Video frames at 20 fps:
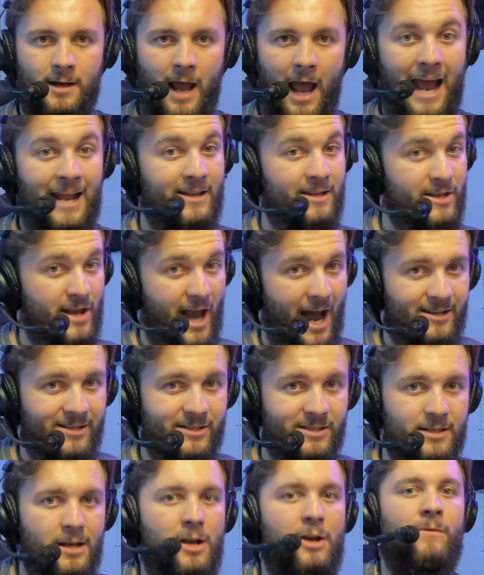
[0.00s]
And
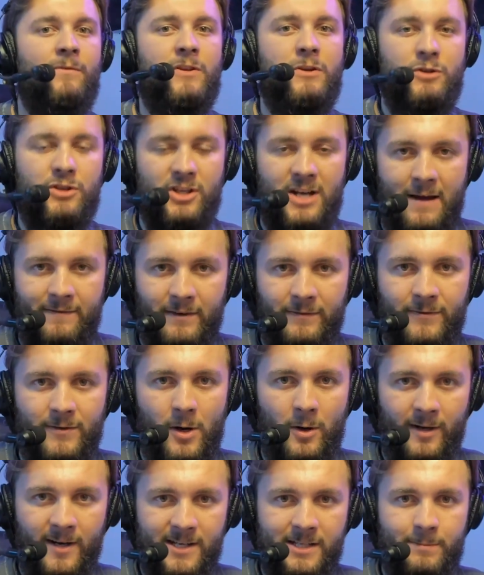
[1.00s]
yes, you should have a
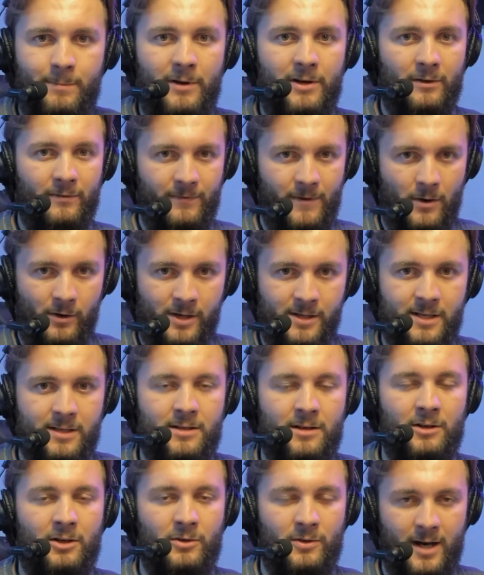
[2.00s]
focus, but your focus is
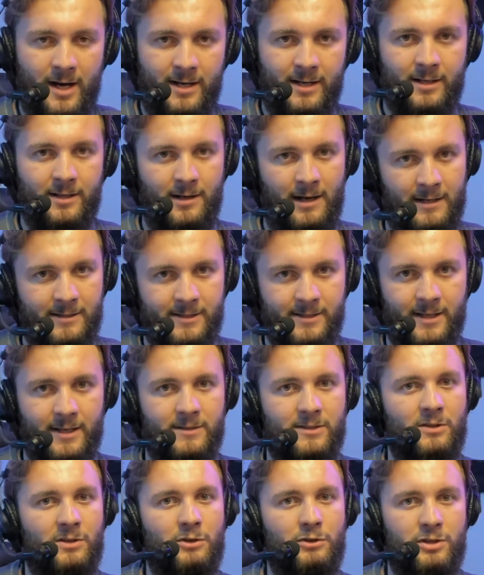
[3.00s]
on creating
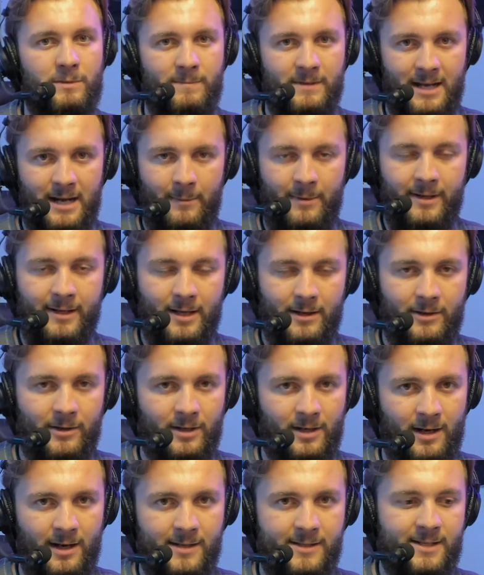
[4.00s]
content. So you should be able to get your
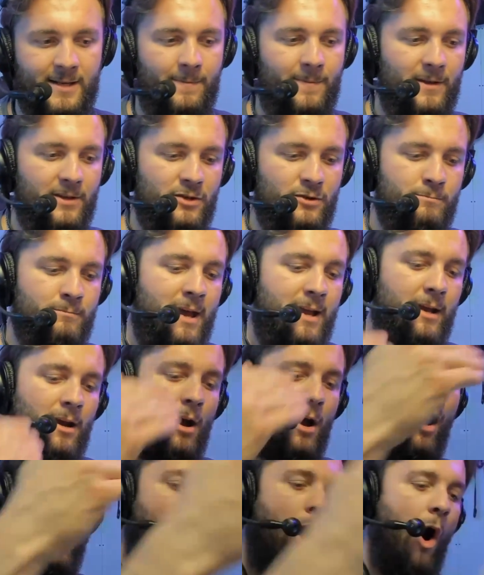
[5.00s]
content that you make
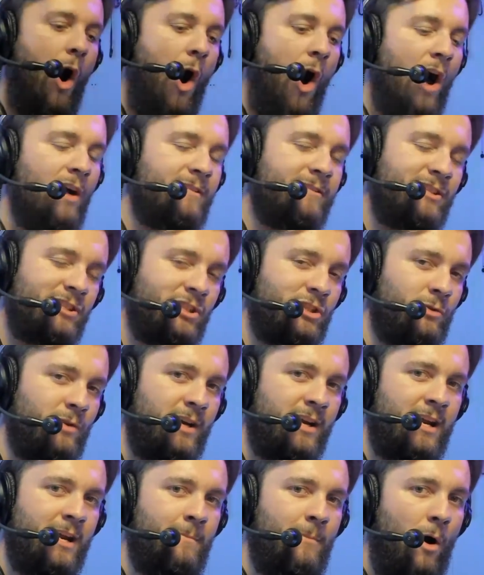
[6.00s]
on
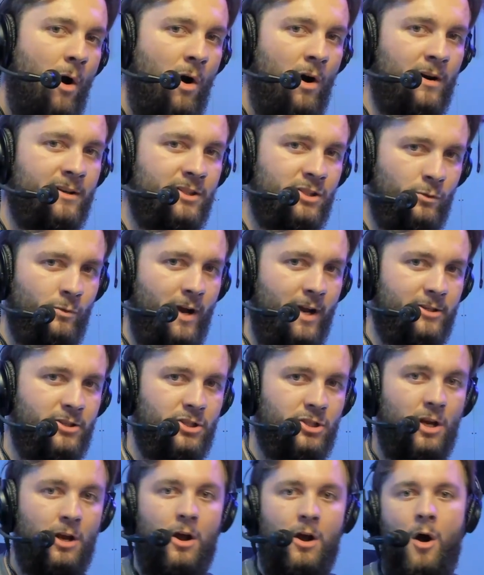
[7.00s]
stream, on
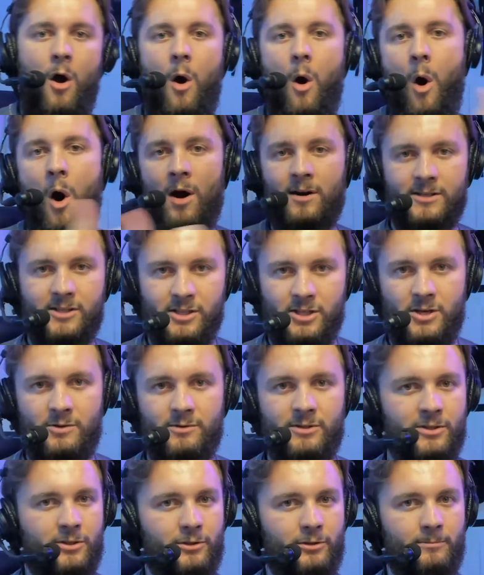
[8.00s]
Twitch, onto
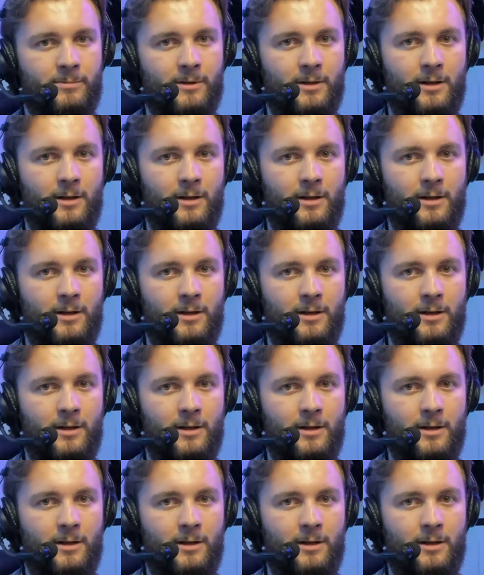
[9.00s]
YouTube.